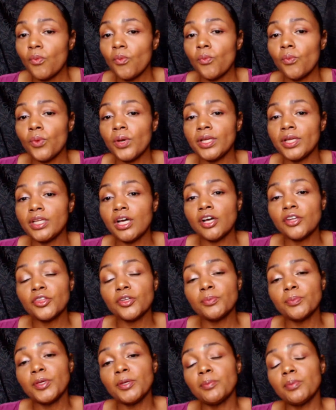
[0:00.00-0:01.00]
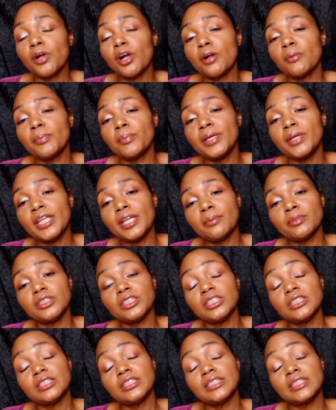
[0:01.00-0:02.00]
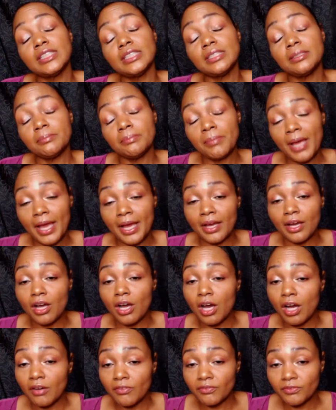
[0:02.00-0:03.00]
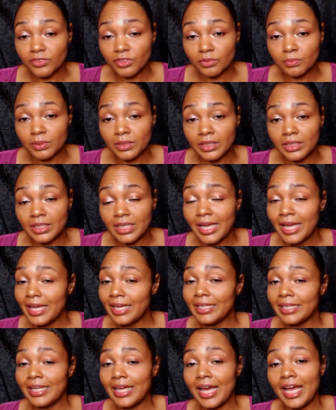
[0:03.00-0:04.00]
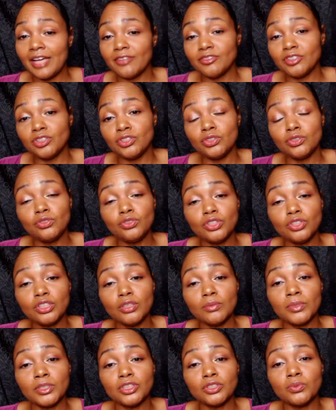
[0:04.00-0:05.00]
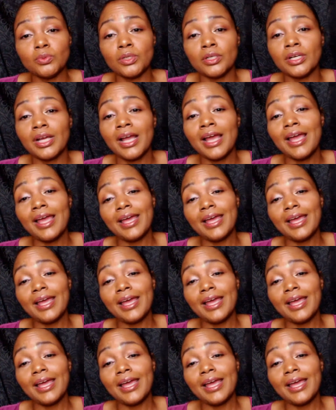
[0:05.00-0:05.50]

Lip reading: when other people are being able to sit back comfortably and not have to do so much work